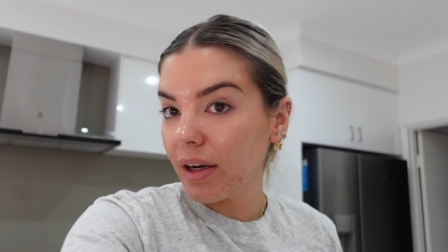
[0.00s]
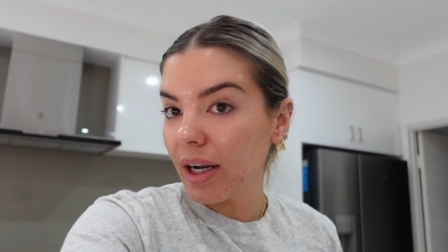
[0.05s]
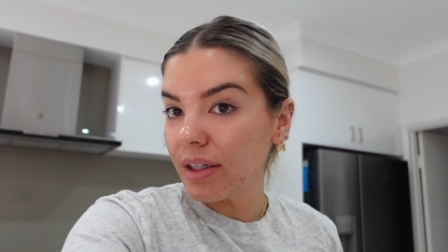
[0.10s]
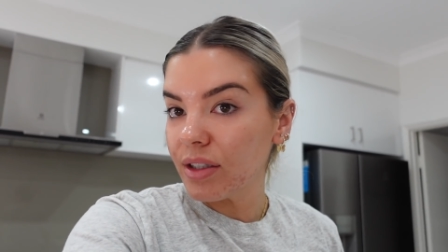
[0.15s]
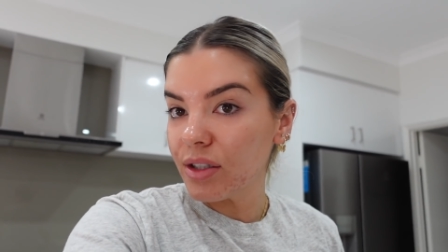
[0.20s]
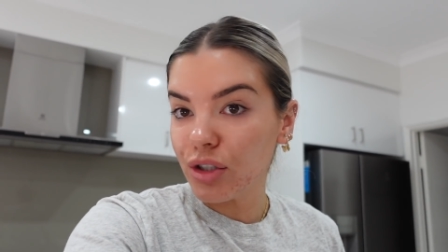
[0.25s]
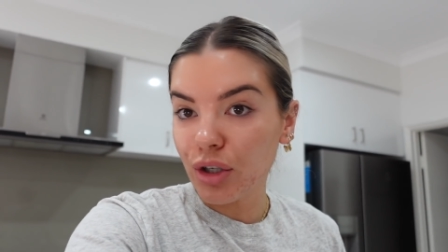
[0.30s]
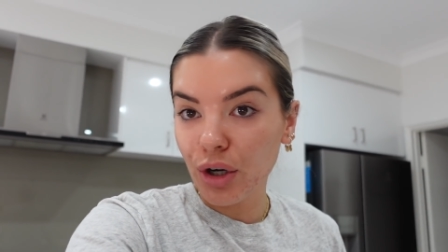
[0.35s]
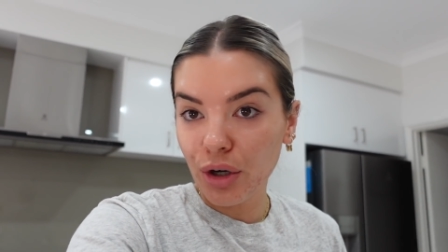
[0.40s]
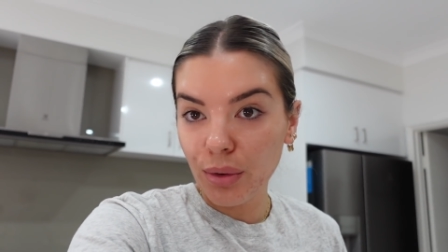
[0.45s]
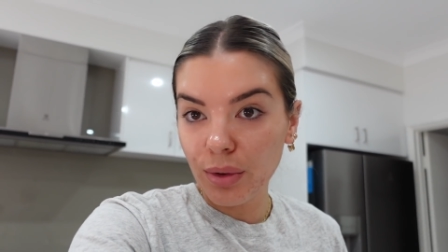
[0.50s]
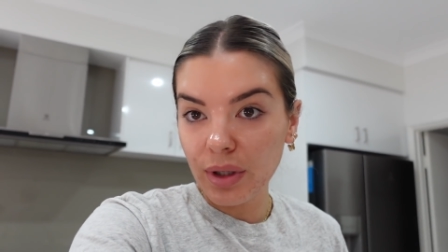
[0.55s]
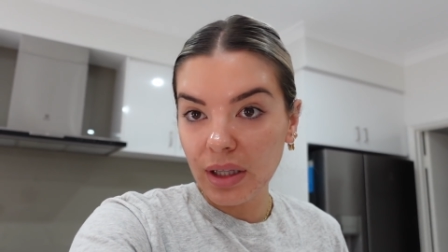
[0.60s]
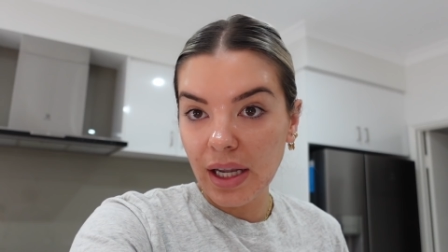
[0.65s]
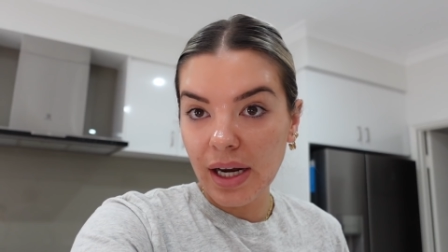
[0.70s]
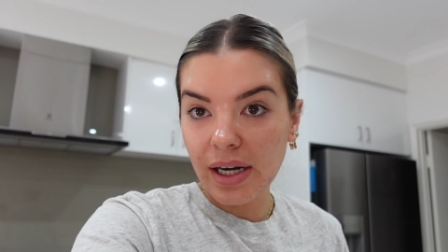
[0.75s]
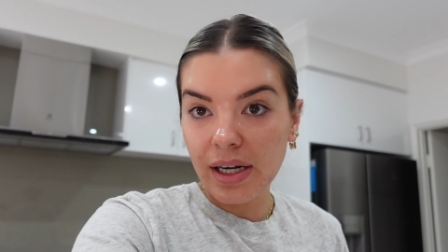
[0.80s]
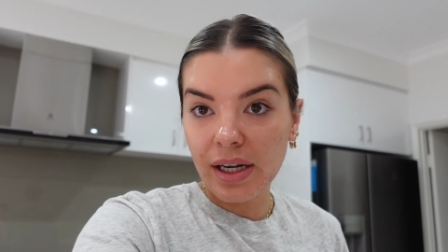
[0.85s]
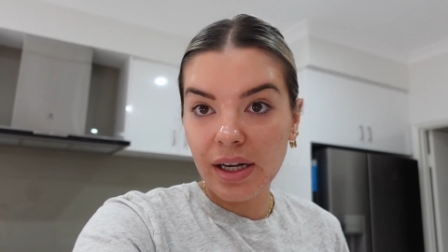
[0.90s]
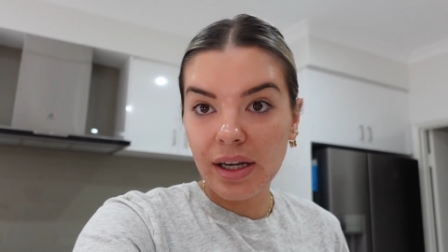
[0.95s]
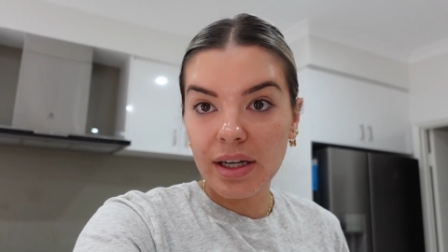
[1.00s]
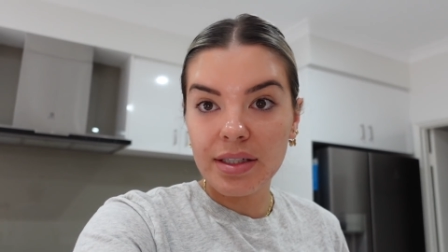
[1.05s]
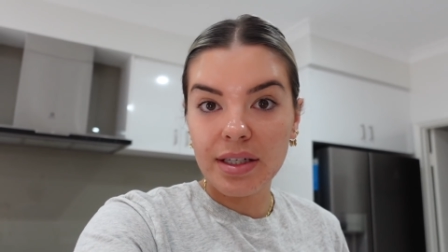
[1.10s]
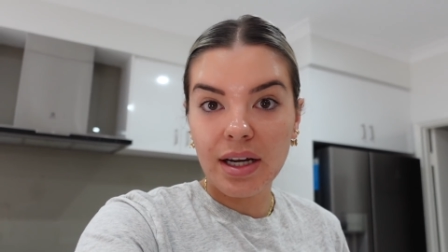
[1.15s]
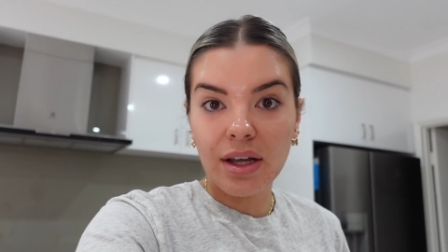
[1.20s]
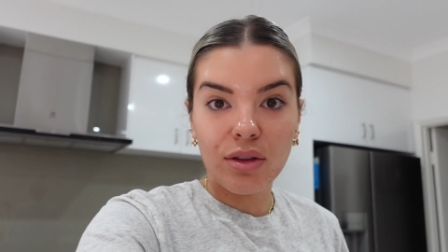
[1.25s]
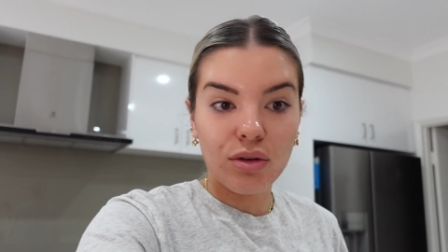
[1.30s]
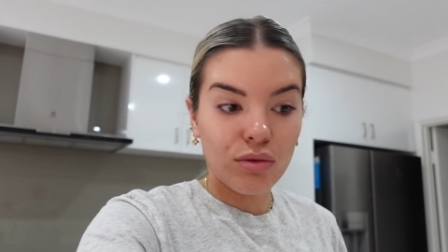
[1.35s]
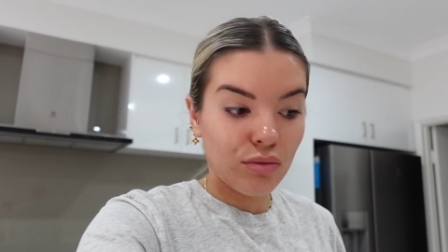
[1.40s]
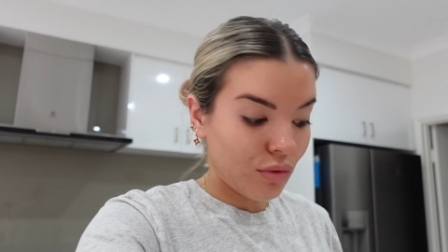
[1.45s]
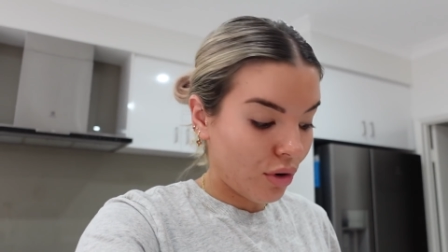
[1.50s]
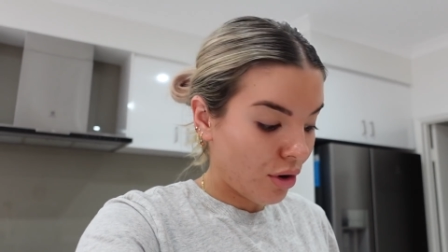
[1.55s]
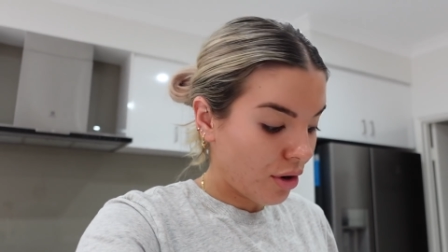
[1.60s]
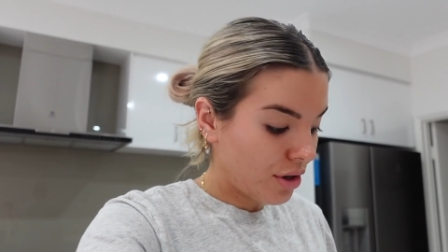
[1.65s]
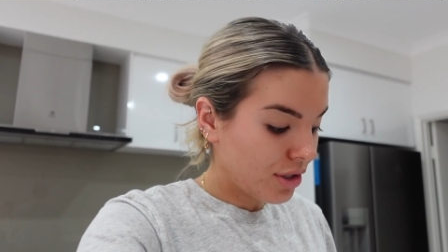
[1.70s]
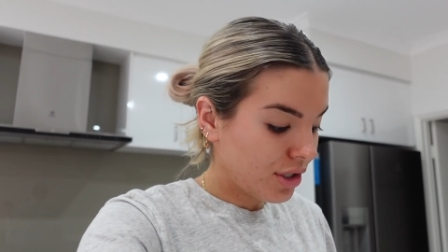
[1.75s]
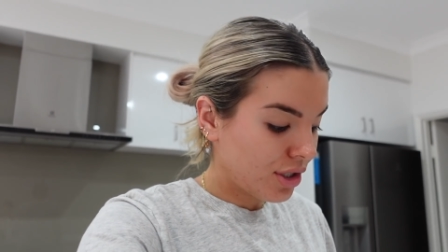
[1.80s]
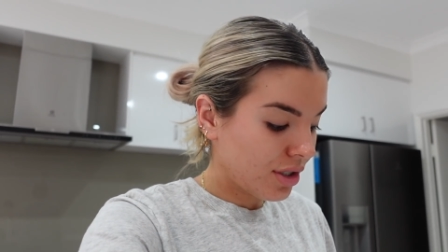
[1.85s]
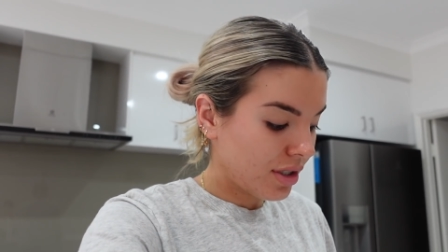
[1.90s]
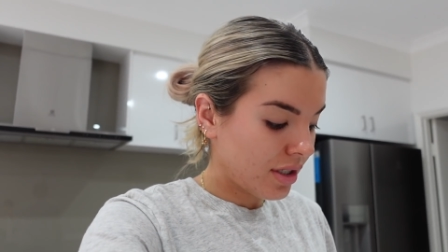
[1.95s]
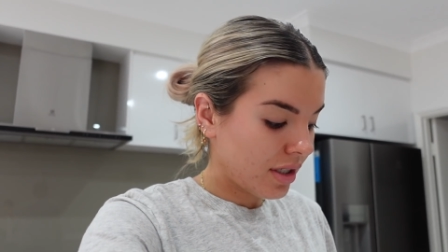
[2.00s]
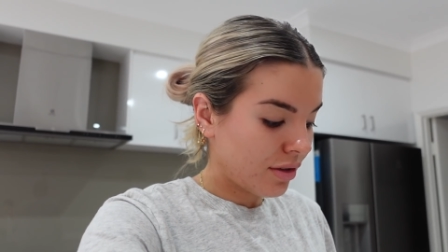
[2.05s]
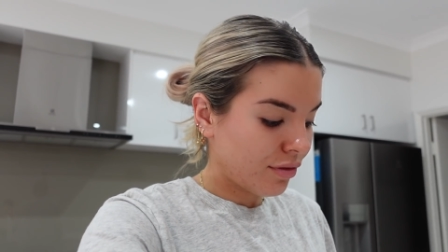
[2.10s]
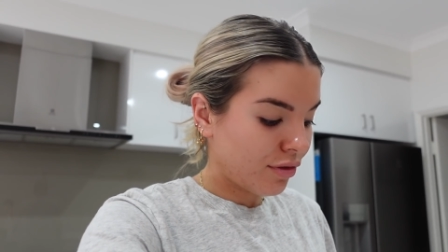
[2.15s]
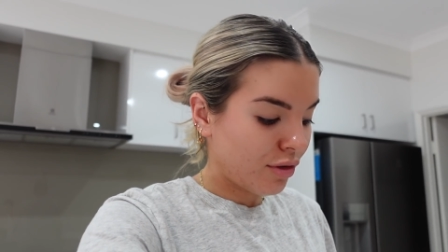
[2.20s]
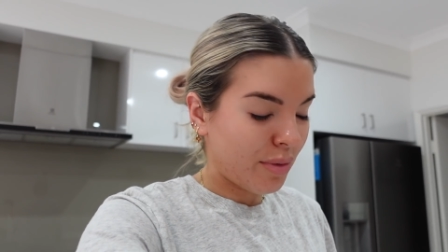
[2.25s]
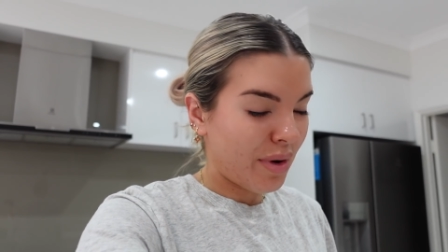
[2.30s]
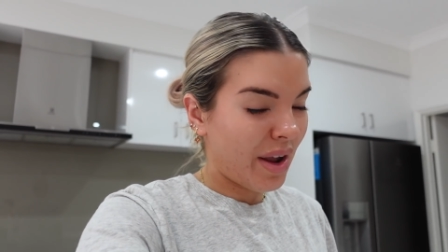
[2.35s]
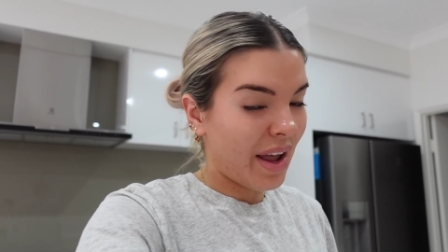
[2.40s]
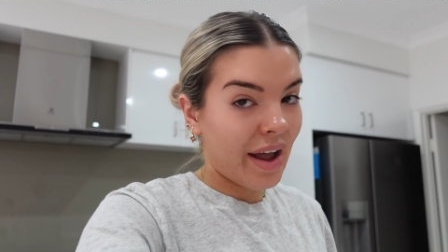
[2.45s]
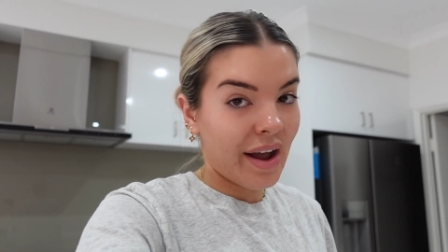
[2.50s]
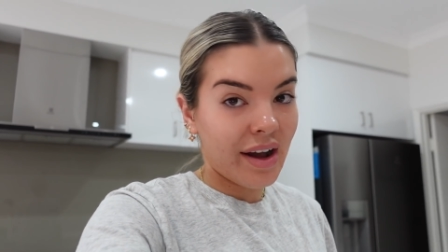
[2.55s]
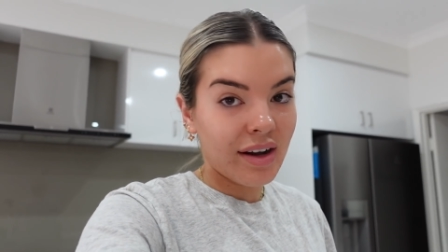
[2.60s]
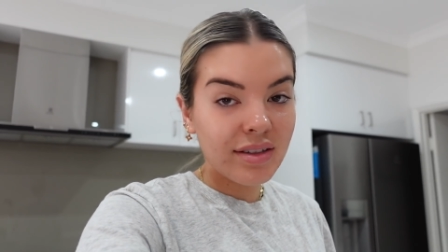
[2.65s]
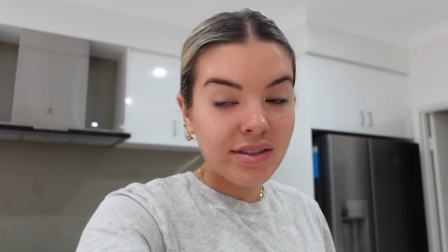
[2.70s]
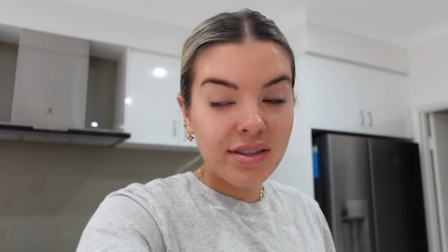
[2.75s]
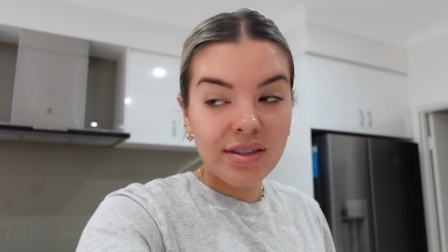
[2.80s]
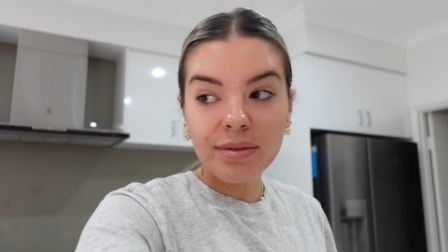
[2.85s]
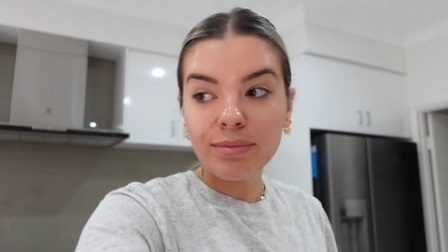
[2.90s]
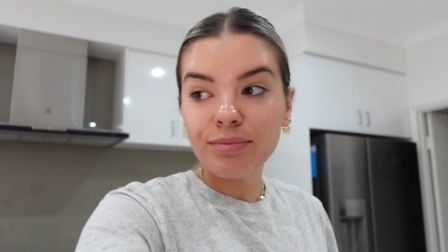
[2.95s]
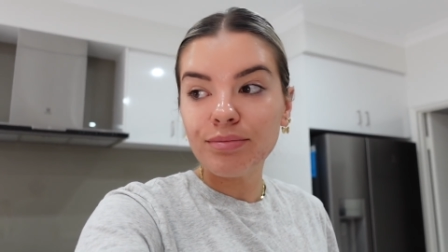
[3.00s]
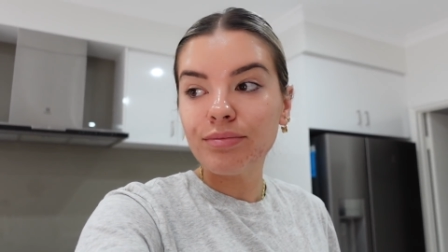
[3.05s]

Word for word: I just go to a lady down the road. She just does it from her house.